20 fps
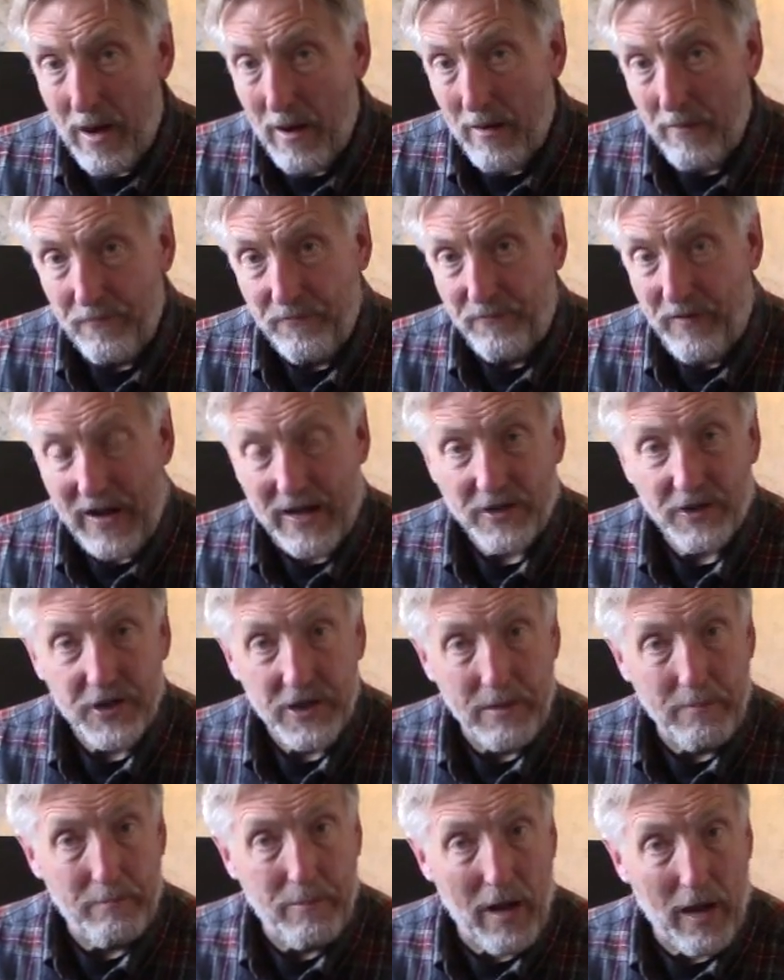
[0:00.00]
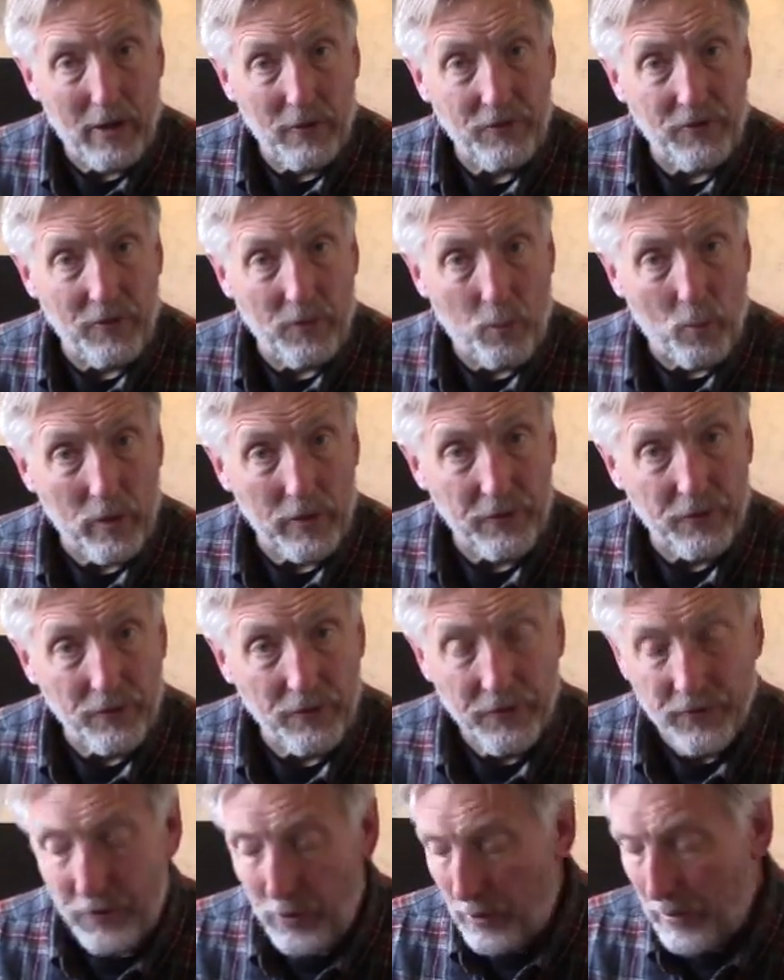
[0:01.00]
fancy bells and
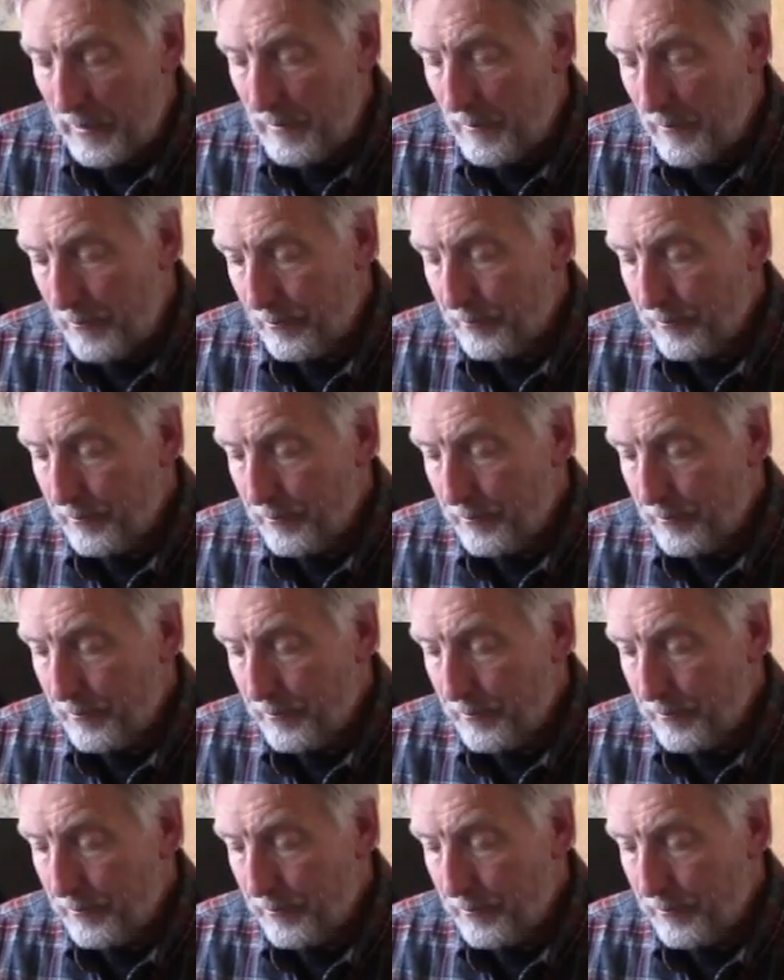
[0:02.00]
whistles to it.